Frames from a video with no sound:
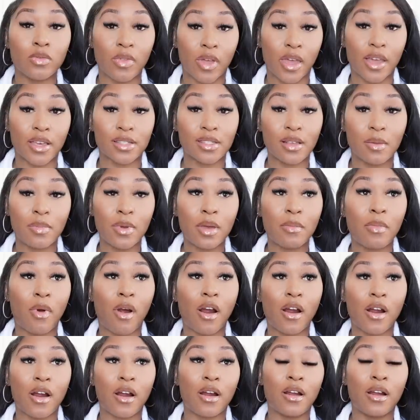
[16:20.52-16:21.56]
that. Some people
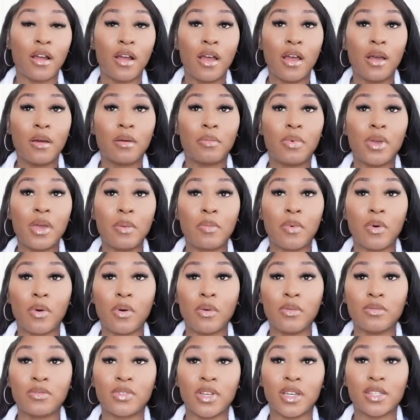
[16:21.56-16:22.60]
are people
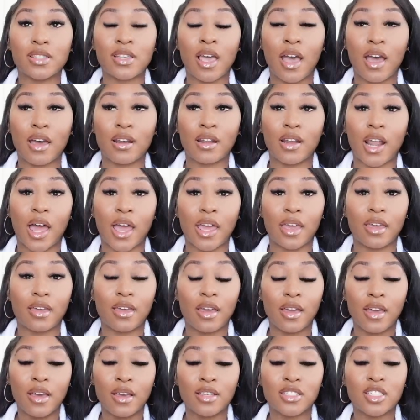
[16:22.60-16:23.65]
who just kind of like
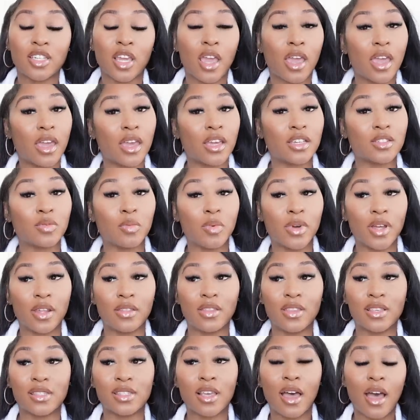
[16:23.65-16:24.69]
change with
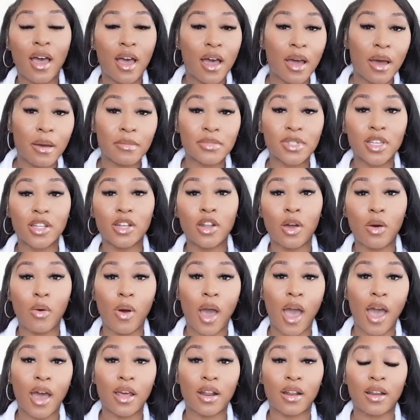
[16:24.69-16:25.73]
the times and know
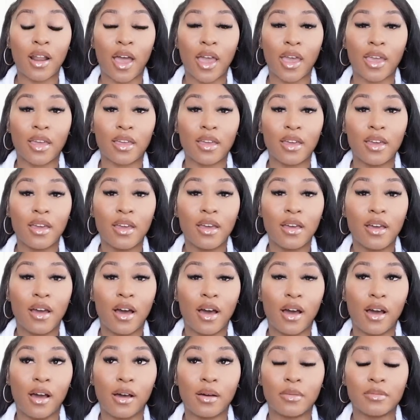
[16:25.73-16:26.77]
how to like
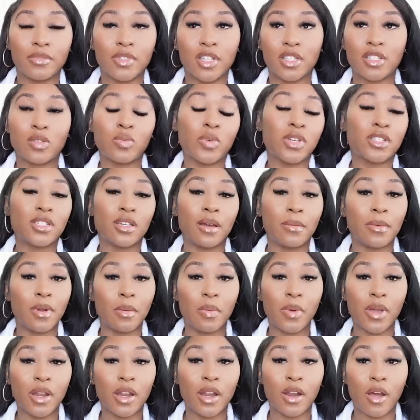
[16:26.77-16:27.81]
um, just switch up
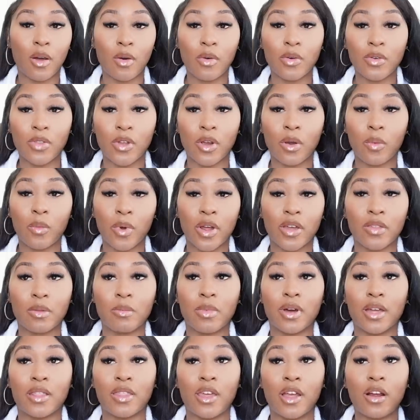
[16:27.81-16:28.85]
depending on who they're with.
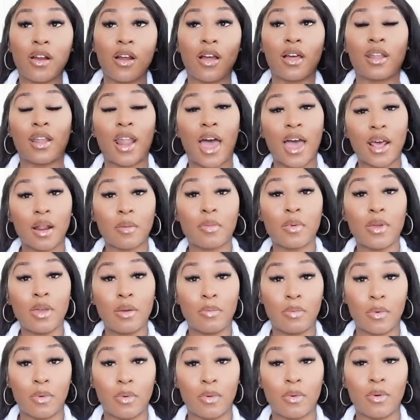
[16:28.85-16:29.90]
But there are a lot of
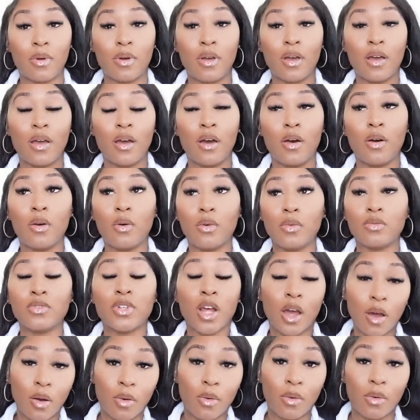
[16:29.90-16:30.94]
people who
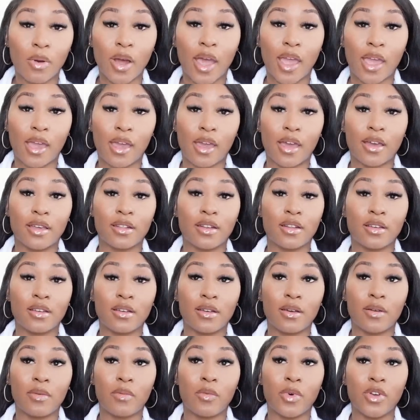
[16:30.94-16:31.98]
don't.
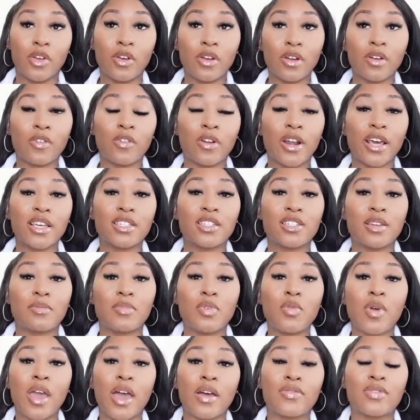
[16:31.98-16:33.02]
And when you're in a relationship,
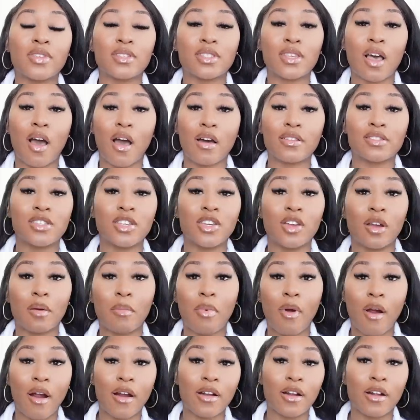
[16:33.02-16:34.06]
you have to talk to your
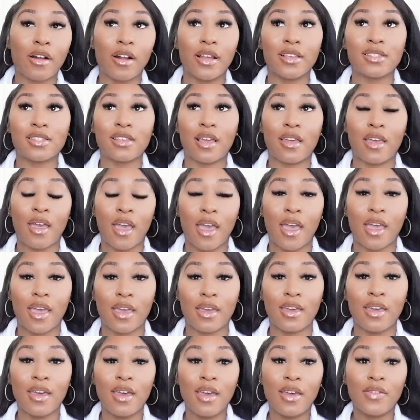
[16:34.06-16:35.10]
partner and say,
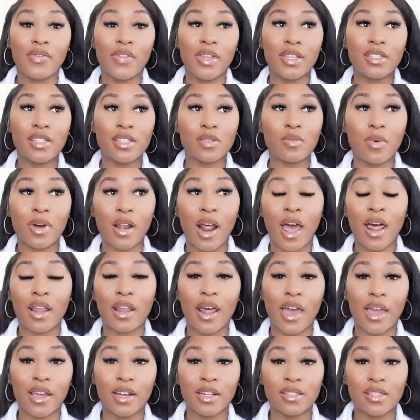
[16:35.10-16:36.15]
hey, this is what I
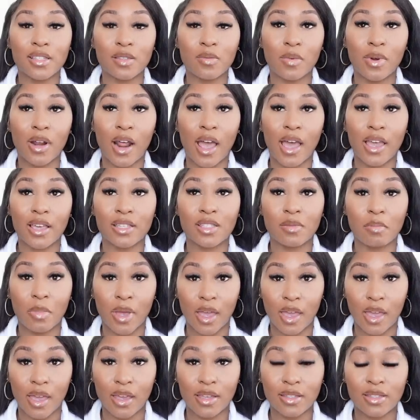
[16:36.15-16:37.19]
like, this is what I
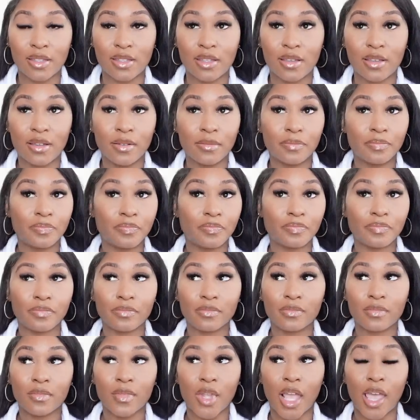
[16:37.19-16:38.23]
expect.
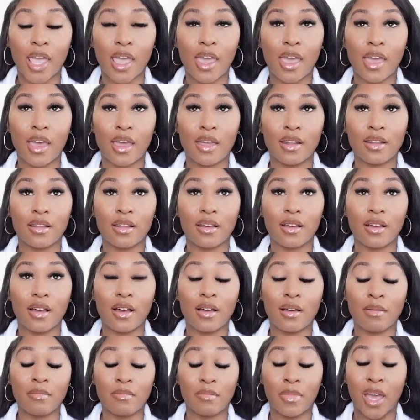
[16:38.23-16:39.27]
And
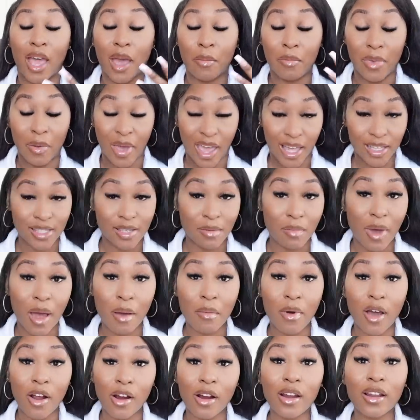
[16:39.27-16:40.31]
back to
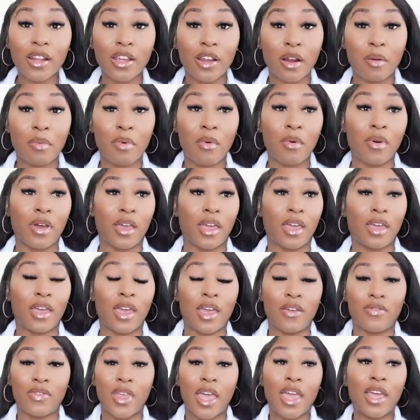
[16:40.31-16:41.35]
my earlier point,
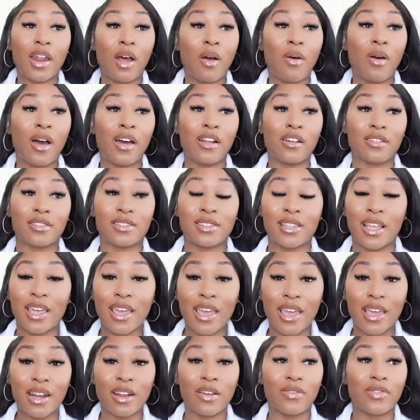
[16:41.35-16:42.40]
if they don't
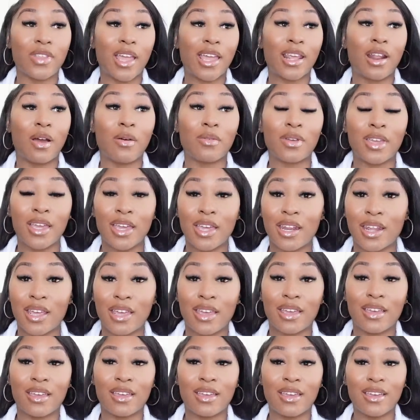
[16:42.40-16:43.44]
understand, if they don't get
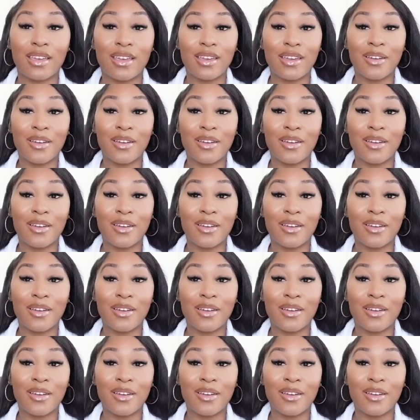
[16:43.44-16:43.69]
it,